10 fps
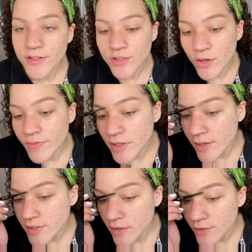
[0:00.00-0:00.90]
So if it
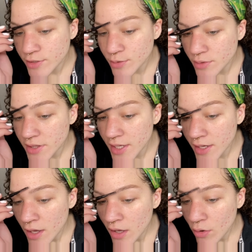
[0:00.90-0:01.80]
looks a little too
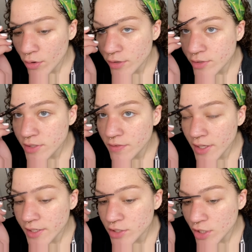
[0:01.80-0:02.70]
thick, or you just feel
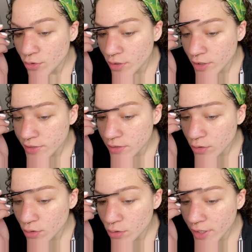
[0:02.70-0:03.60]
like in general it looks a
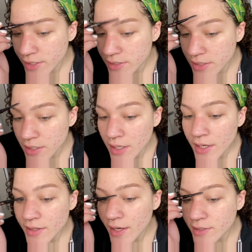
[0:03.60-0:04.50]
little crazy,
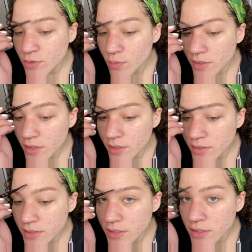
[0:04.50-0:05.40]
that's what the
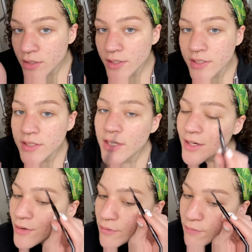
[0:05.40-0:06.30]
concealer is
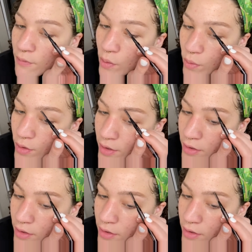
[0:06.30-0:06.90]
here for.